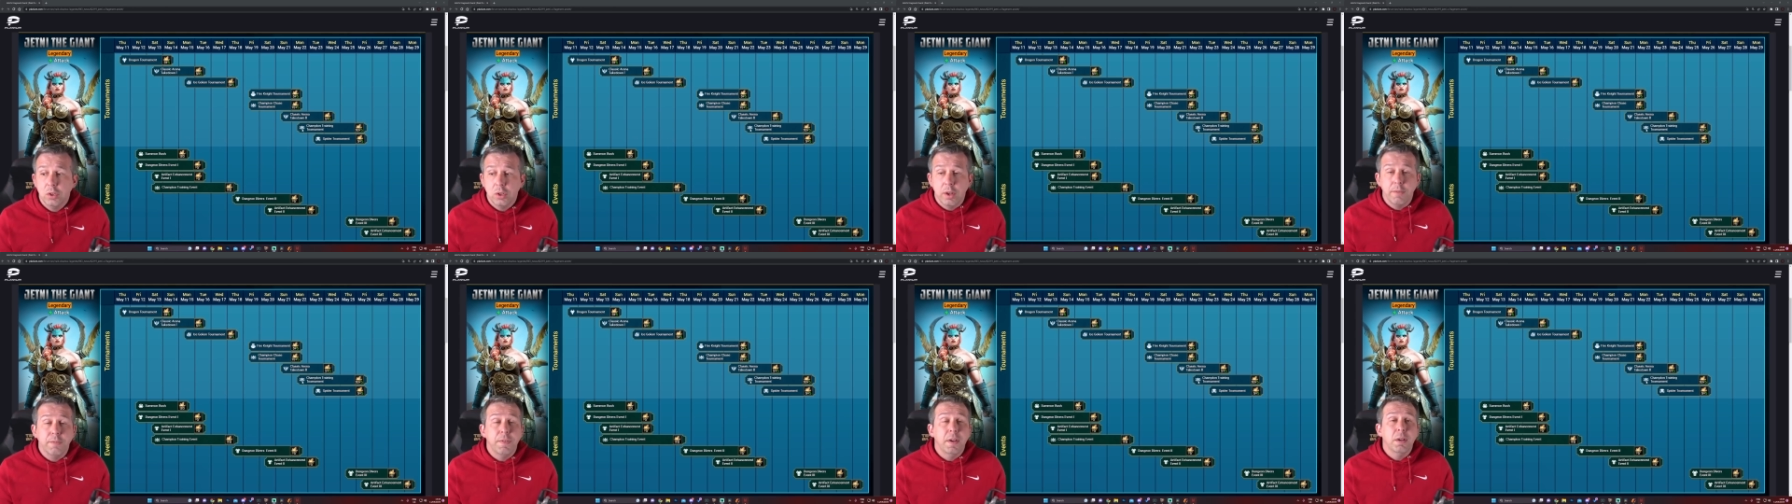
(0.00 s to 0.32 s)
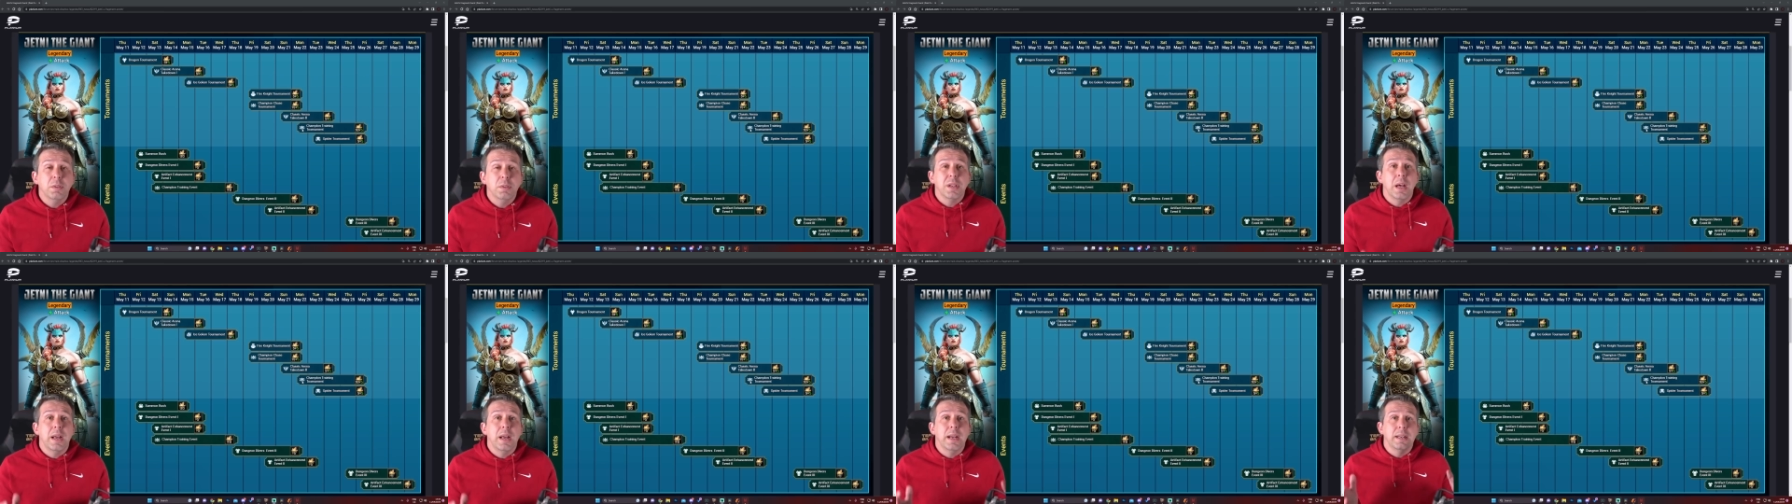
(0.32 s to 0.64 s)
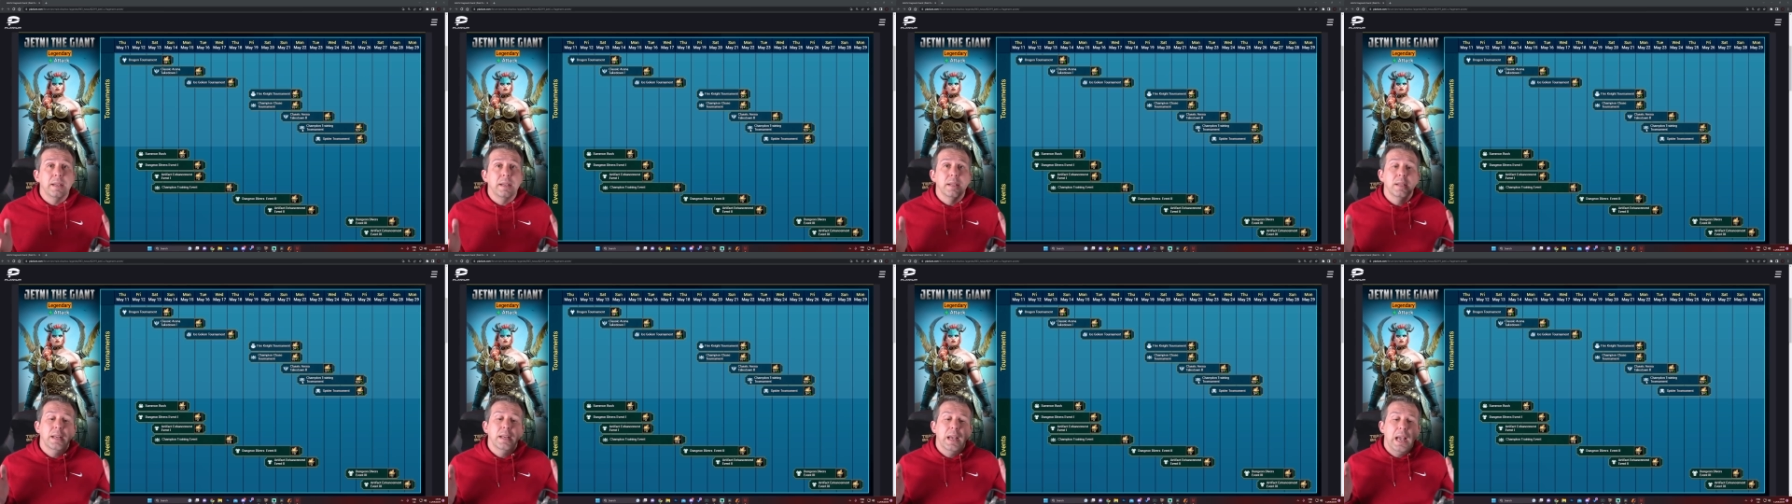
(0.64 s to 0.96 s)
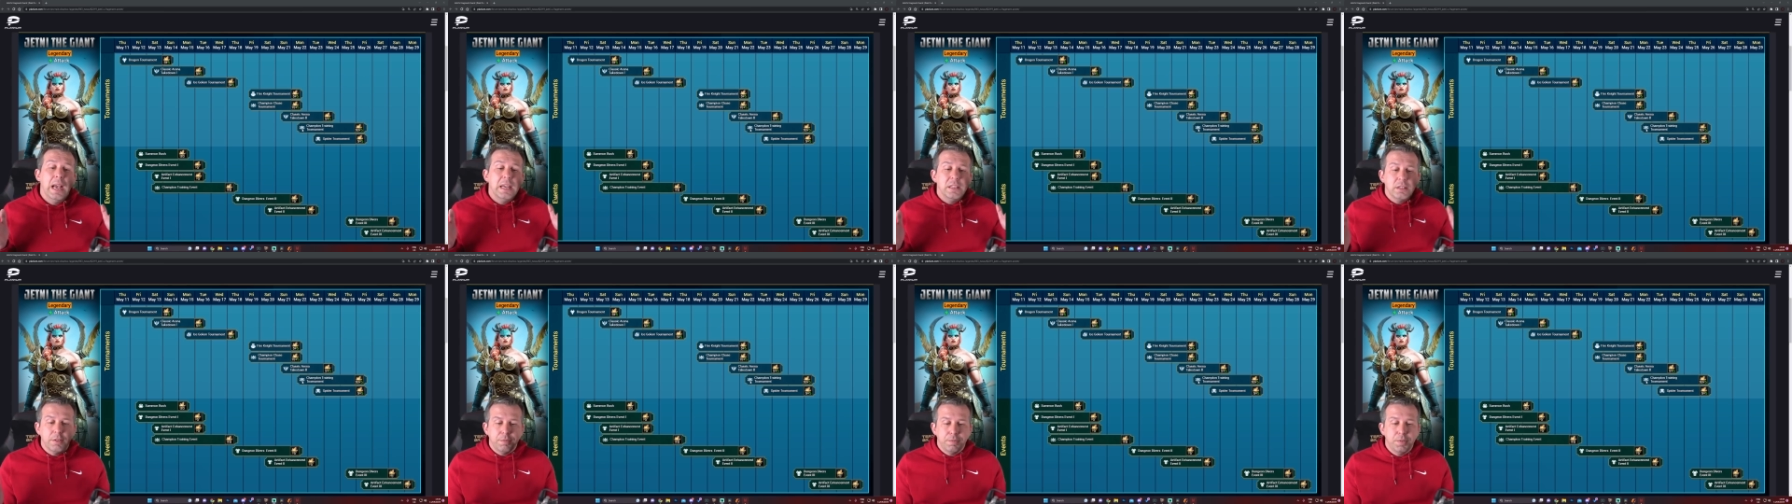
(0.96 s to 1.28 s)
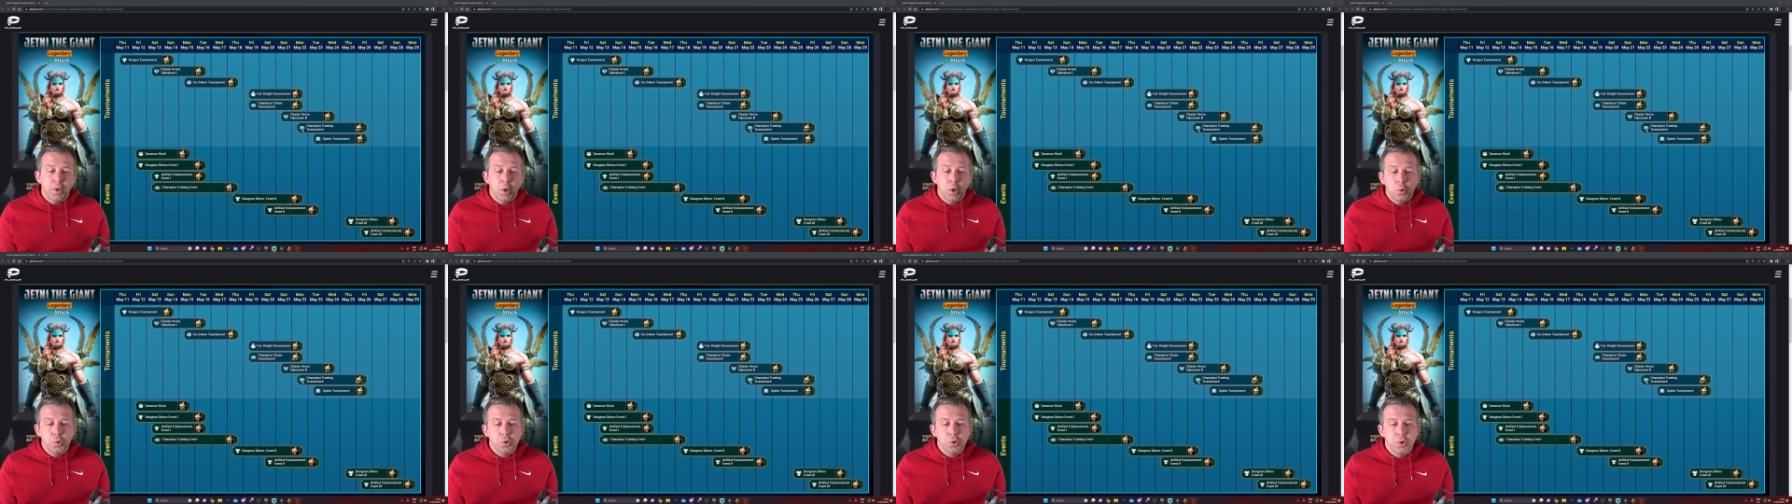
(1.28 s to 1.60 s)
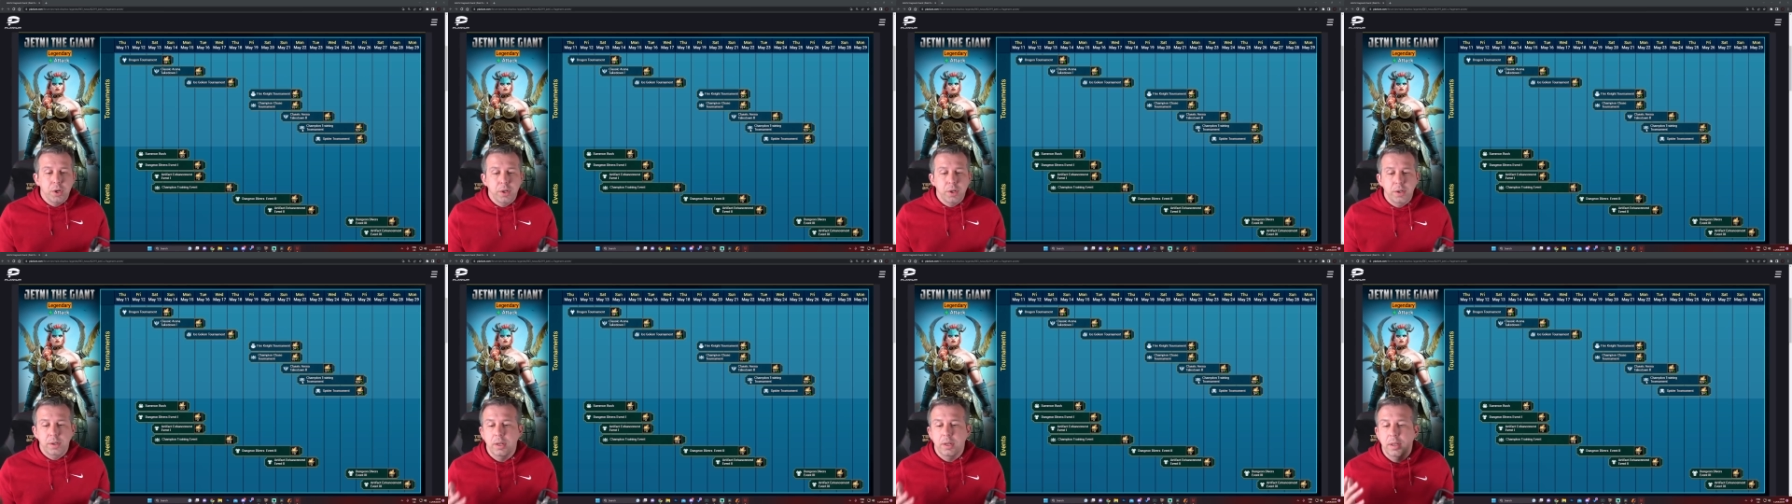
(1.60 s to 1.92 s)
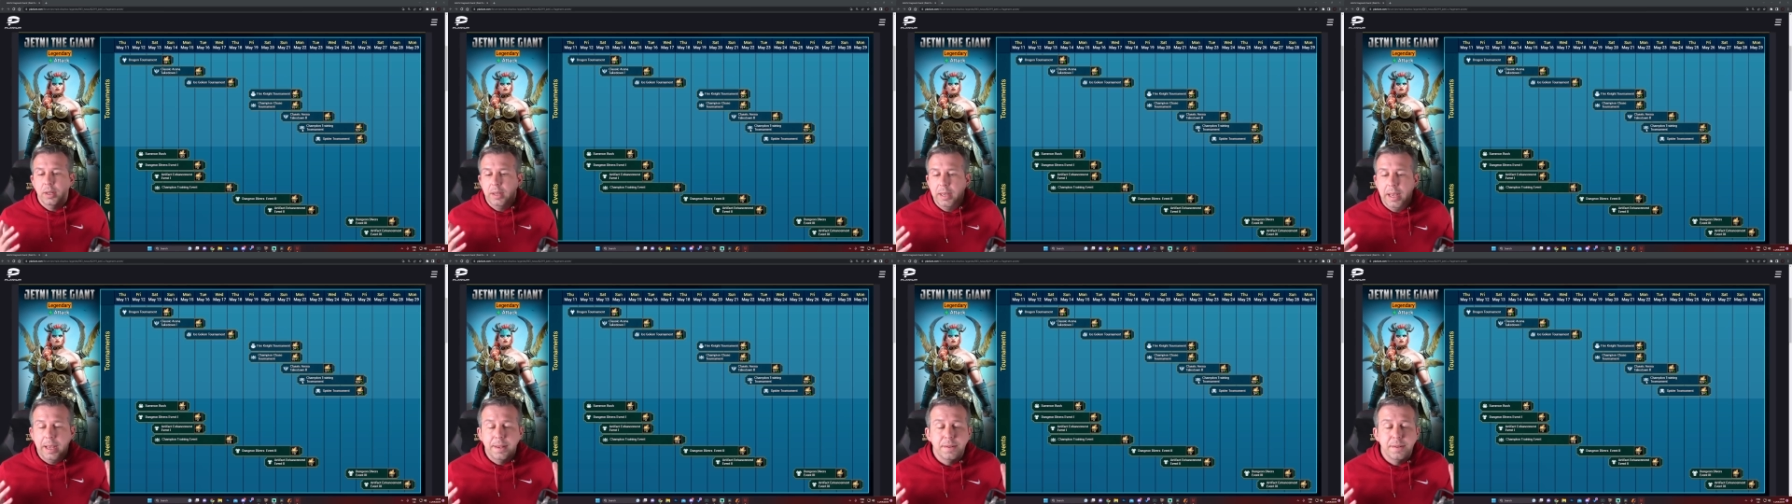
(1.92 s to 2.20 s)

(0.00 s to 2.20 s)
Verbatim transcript: So it feels like as a fusion,